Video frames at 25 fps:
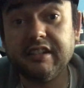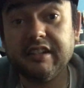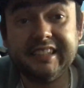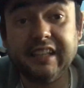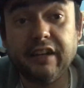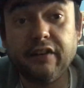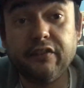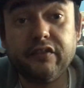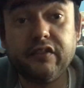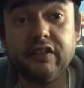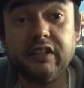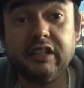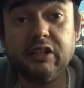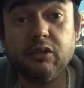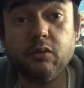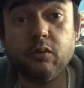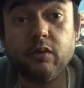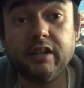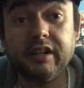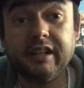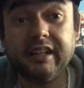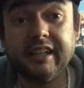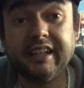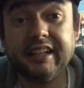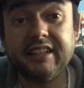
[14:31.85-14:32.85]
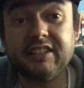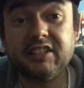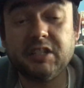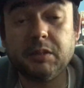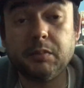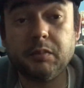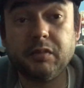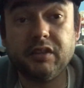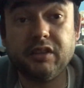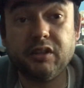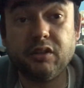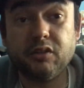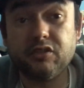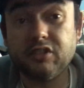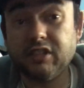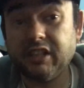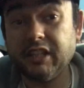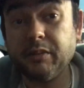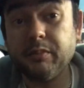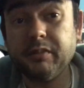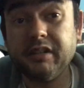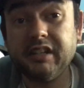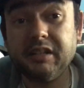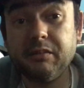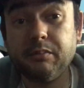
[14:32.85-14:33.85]
I definitely want to get some of those
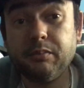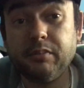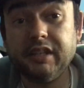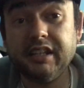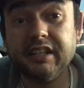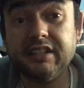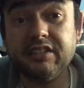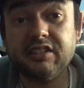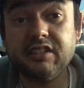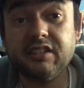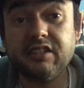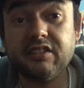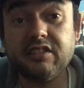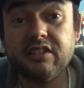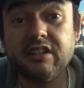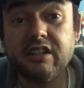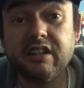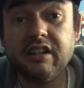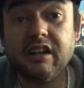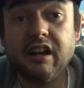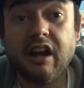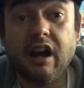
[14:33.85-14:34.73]
limited pieces.